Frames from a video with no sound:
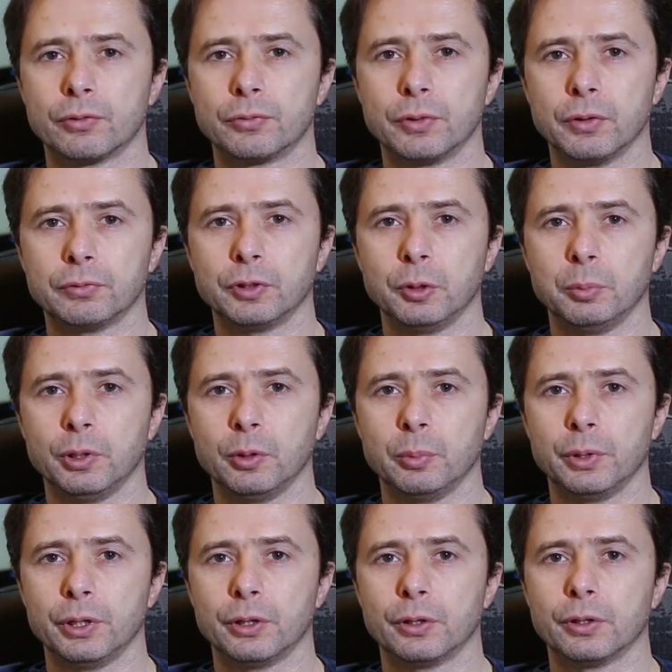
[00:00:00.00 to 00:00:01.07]
50
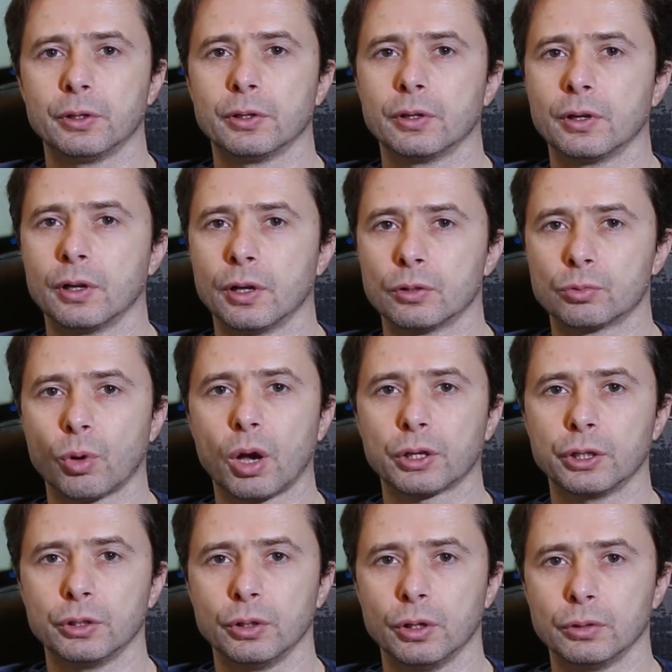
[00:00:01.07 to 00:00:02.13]
millimeter
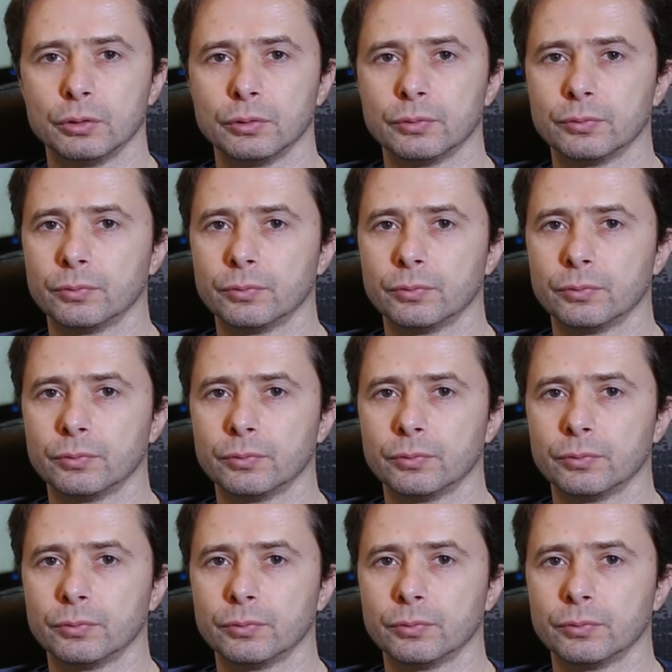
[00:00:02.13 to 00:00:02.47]
Rokinon